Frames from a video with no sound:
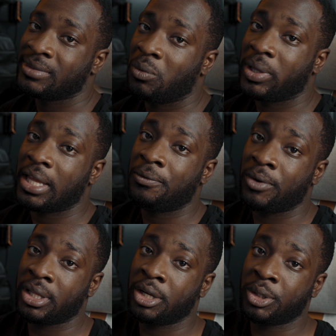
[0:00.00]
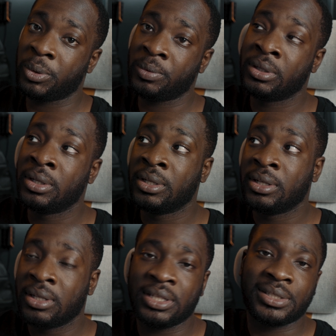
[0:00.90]
And without further ado,
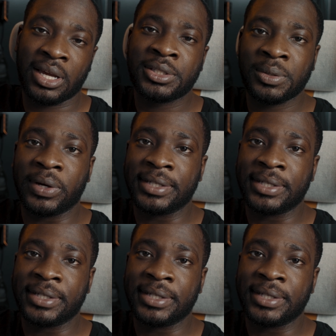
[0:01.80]
let's get to